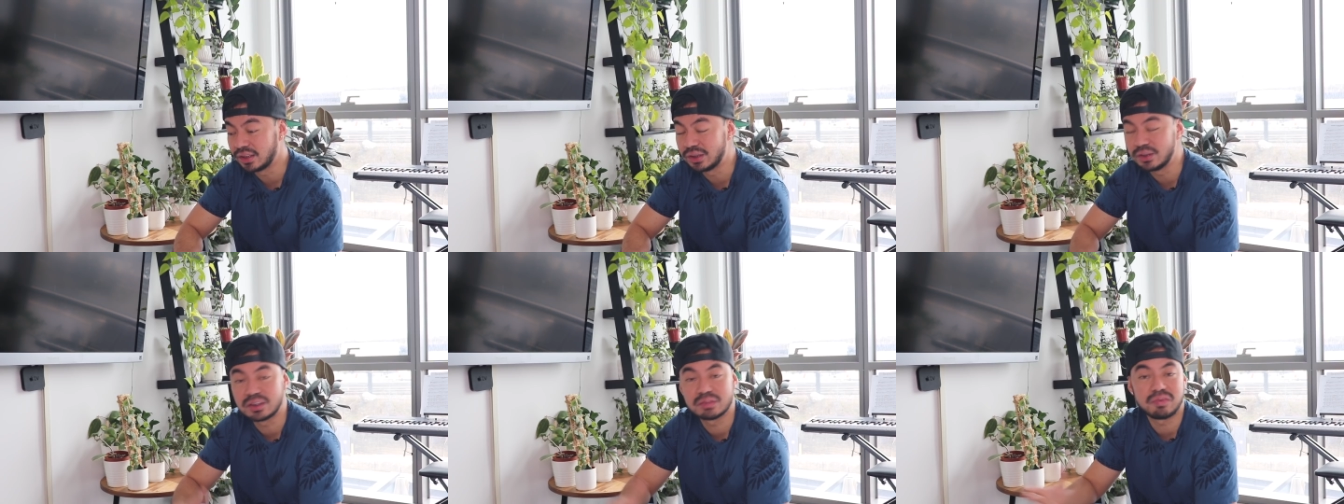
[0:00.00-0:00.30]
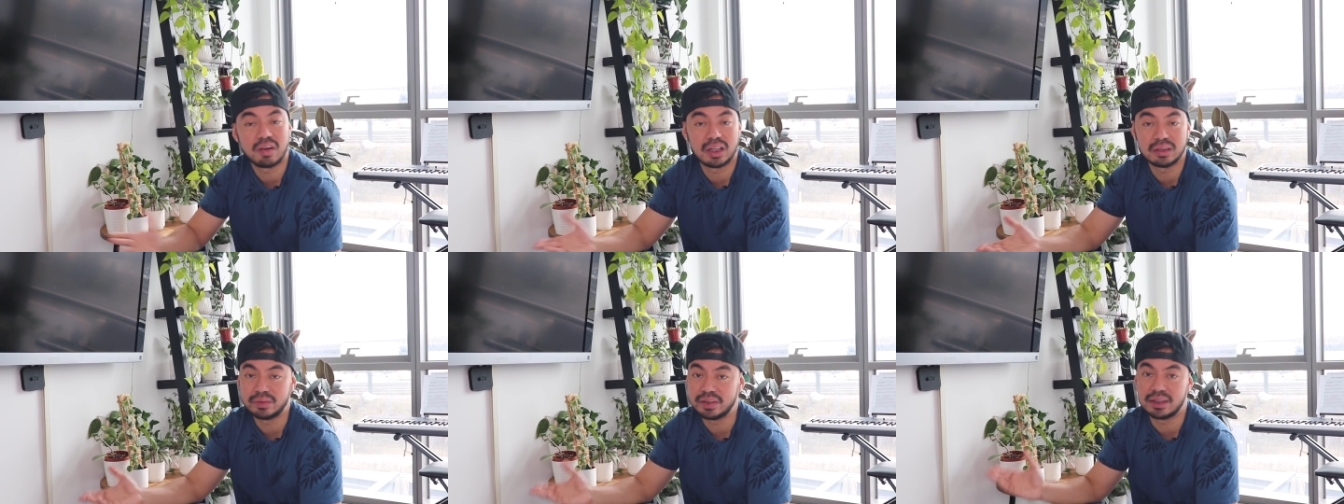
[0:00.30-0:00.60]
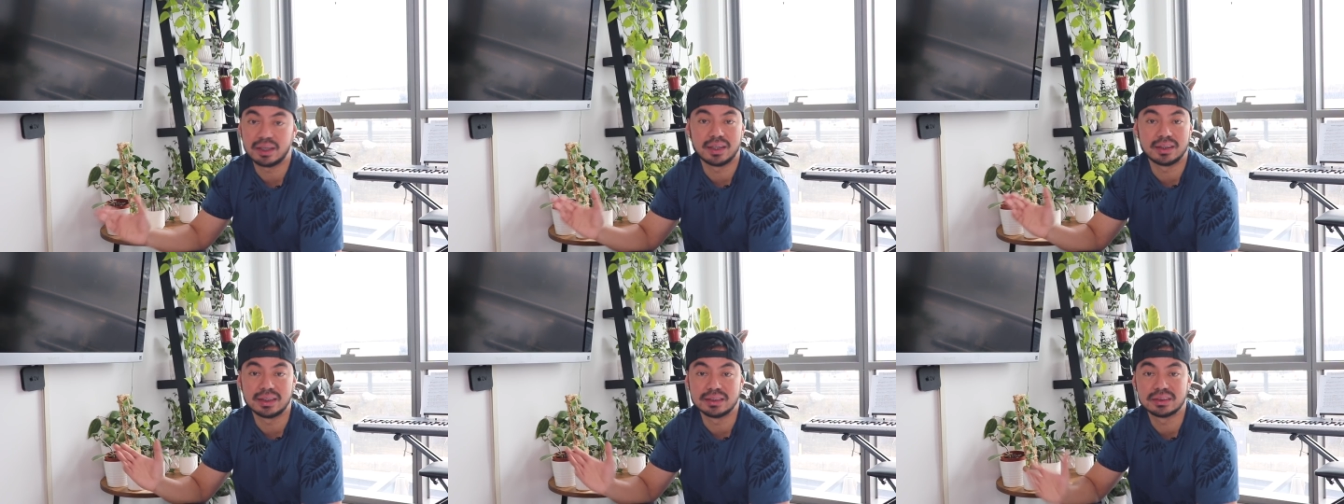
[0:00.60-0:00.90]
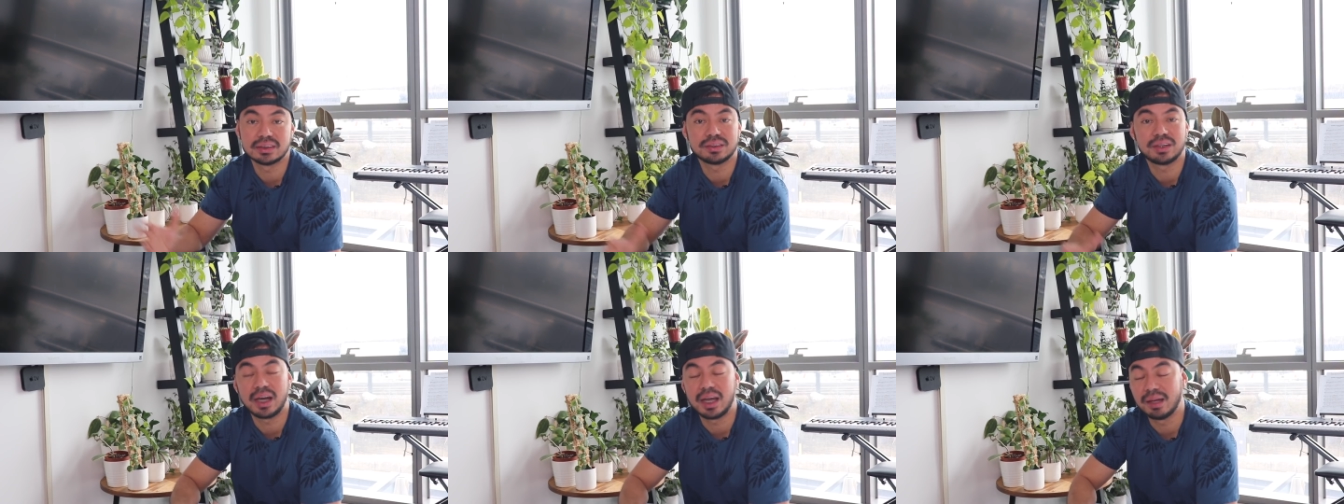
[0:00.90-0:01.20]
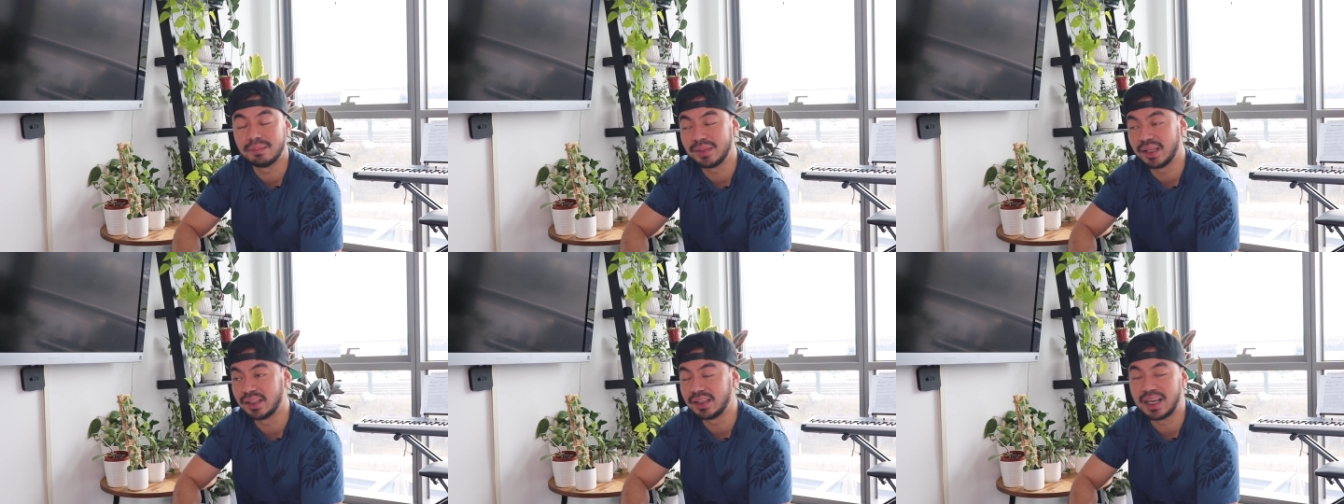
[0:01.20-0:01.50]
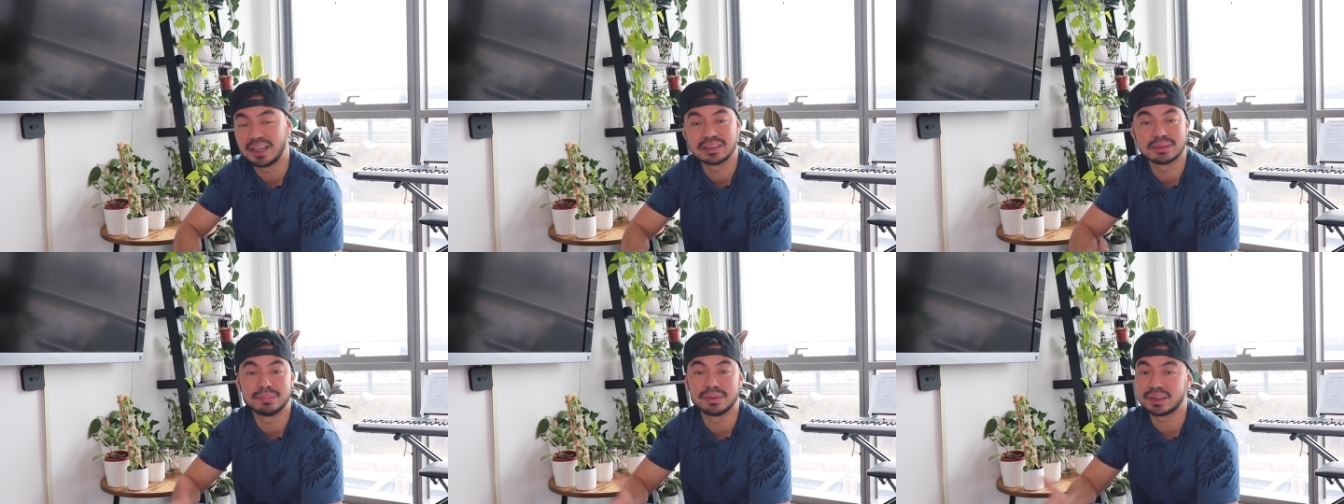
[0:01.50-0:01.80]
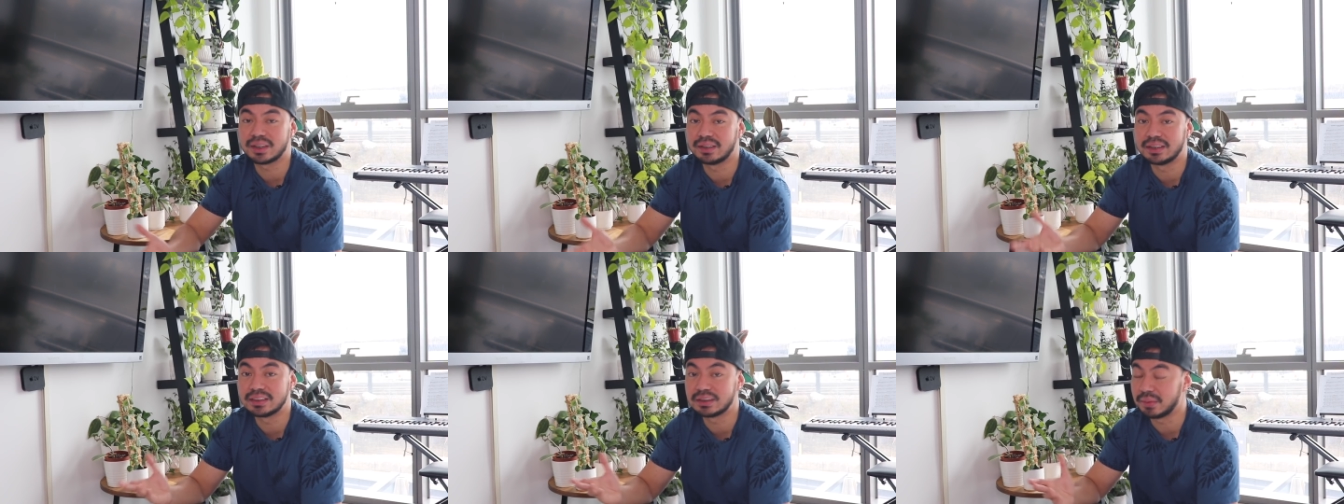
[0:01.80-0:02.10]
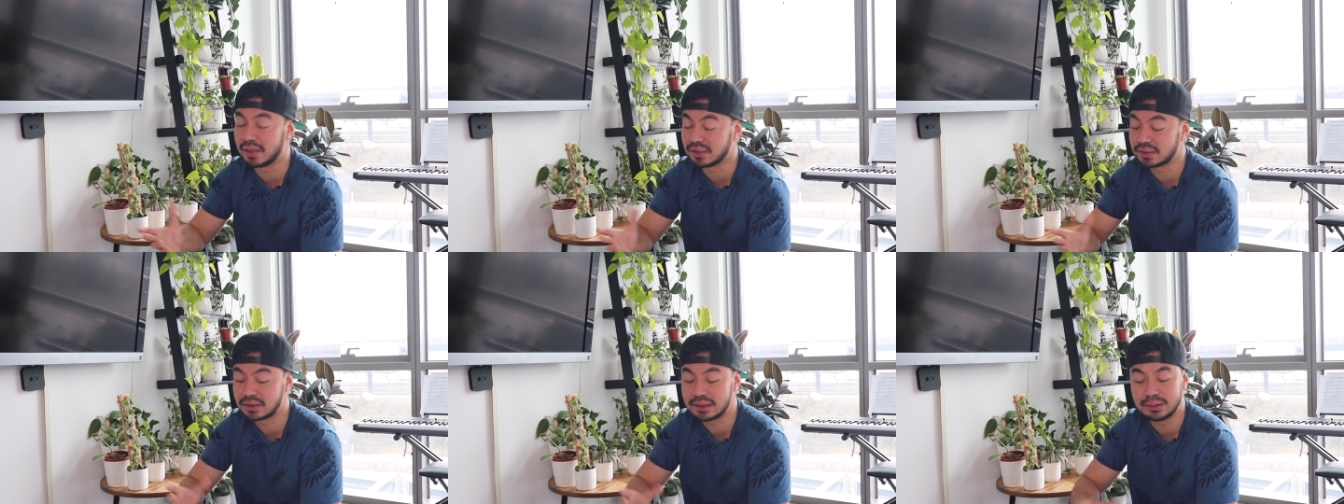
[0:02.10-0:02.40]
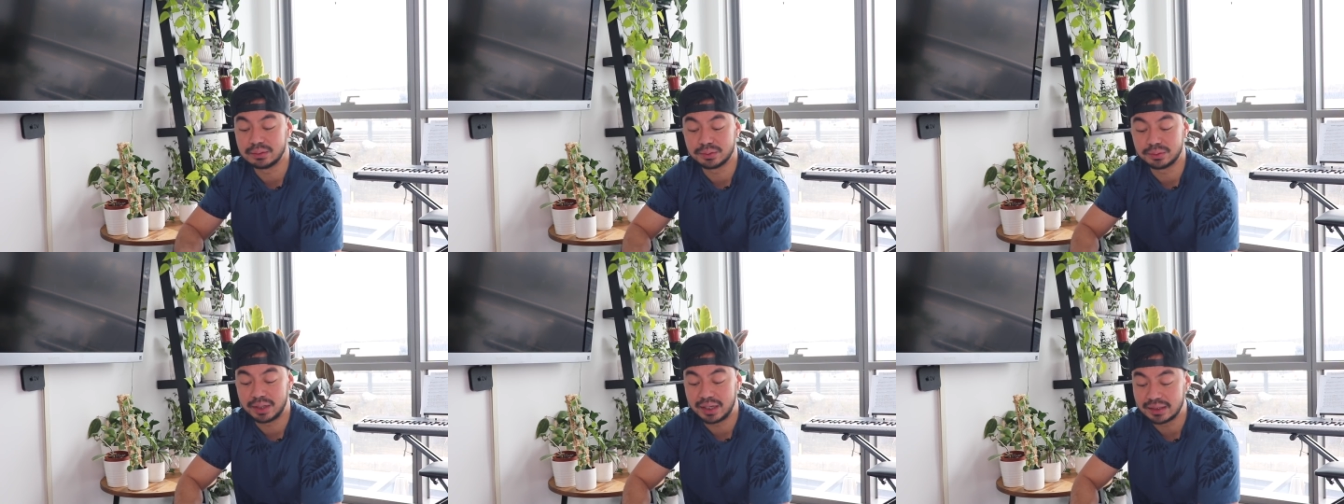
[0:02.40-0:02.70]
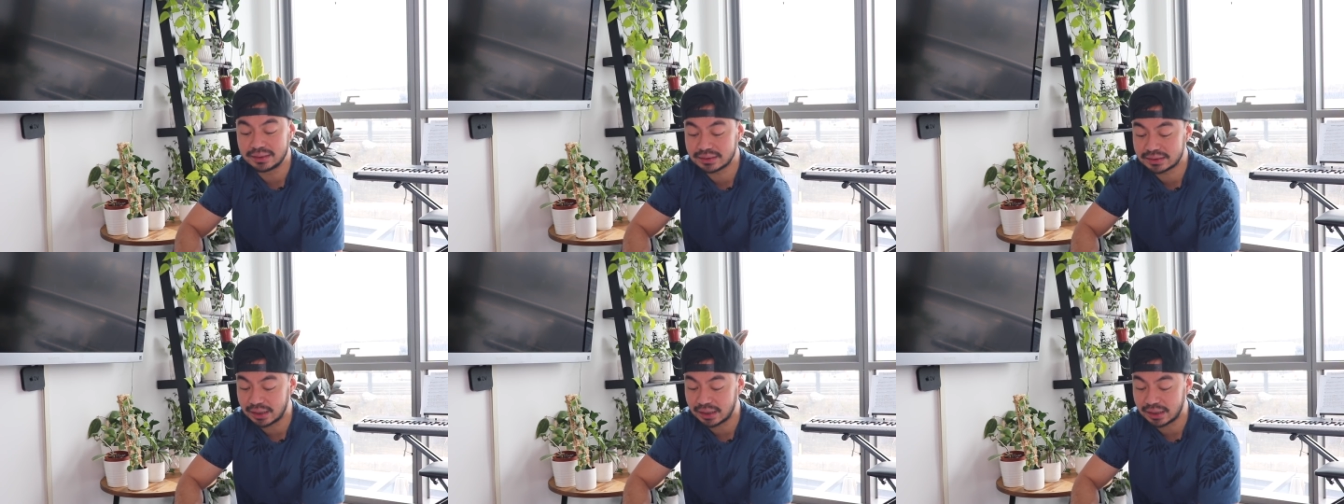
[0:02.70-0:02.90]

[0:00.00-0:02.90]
huge following on Instagram, and has a book out as well too, right?